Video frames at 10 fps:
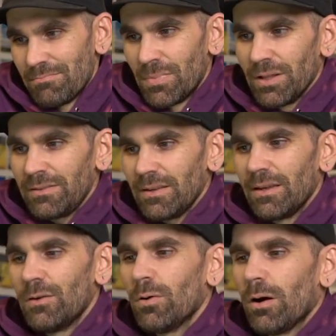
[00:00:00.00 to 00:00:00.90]
Melissa,
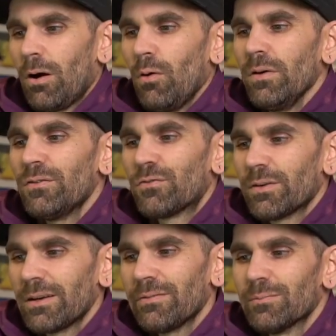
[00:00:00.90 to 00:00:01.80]
you are always
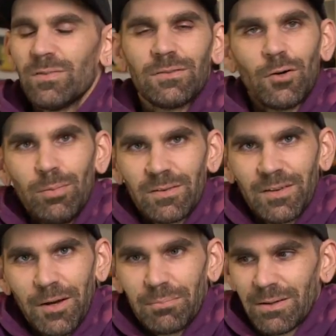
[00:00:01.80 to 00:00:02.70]
drinking from a
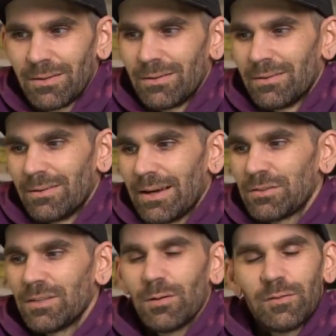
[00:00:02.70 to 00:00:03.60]
Starbucks cup.
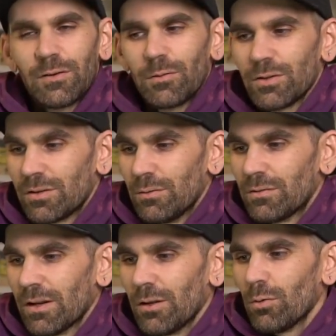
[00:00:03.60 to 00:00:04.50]
Actually, that wasn't a question. You
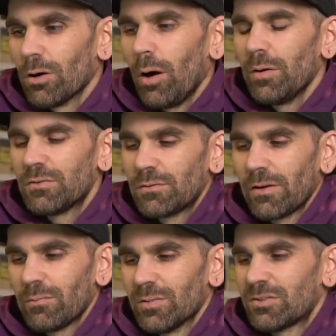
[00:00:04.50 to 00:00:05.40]
said, you are always
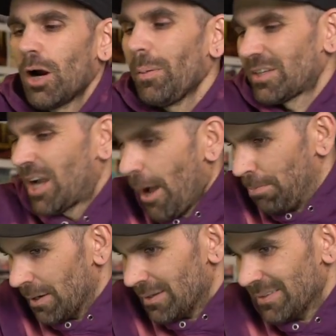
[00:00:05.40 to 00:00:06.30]
drinking from a Starbucks
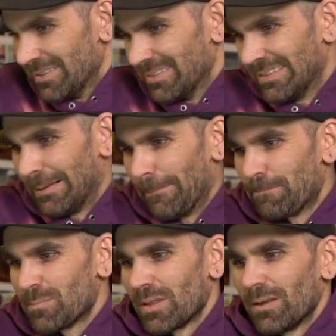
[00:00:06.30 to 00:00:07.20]
cup!
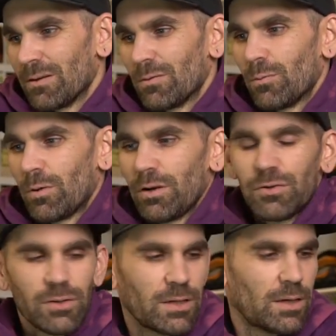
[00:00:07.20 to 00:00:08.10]
What are you
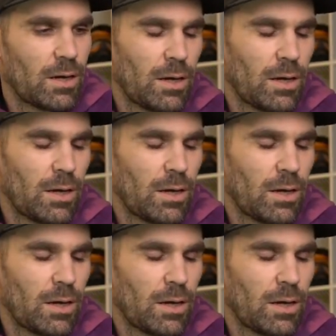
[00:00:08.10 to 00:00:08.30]
drinking?